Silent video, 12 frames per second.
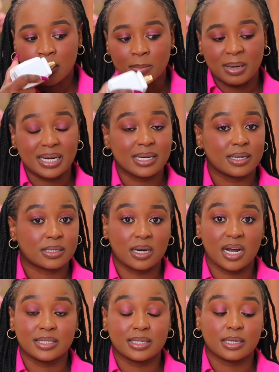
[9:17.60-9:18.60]
But
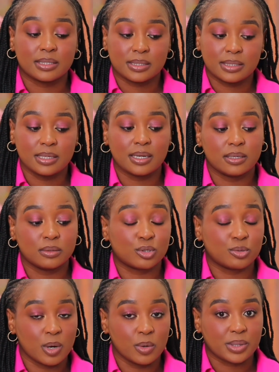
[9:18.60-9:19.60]
granted, it's still a little
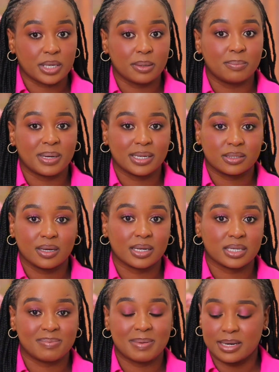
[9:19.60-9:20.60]
smoky, but it's not
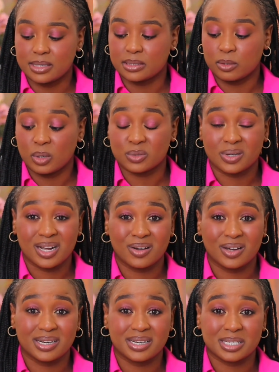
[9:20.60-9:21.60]
as bad as it was. When I
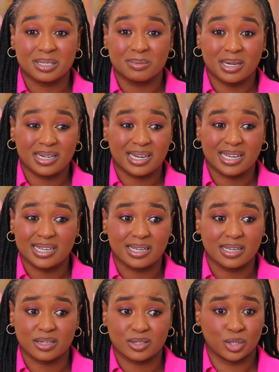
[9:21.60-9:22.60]
got it, it smelled
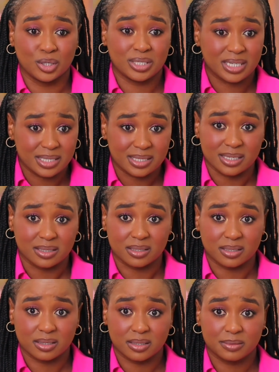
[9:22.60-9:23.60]
like church
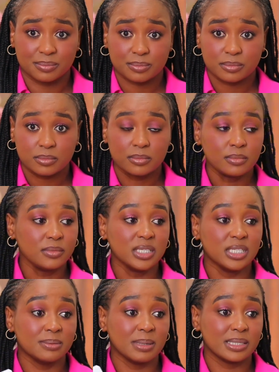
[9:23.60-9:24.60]
incense.
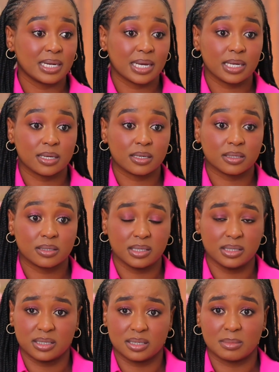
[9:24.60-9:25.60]
It smelled like
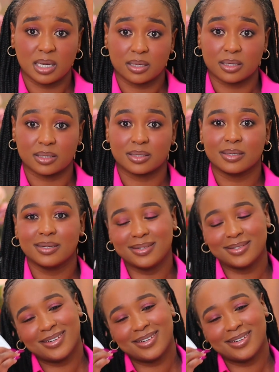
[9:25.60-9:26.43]
the Indian market.